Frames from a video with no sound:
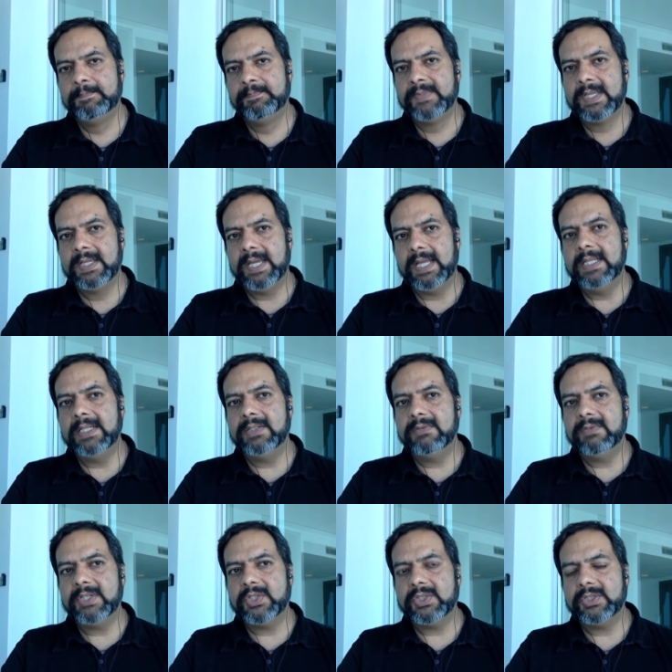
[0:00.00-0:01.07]
And then
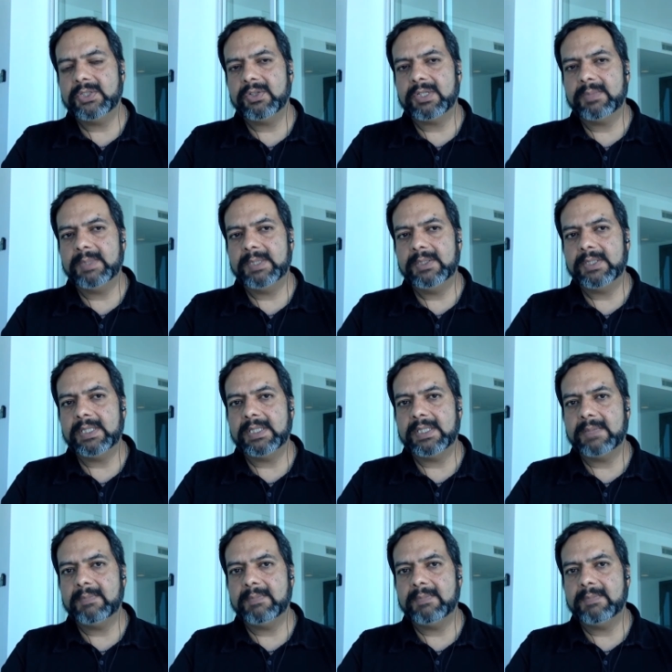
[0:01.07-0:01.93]
eventually you're going to be looking at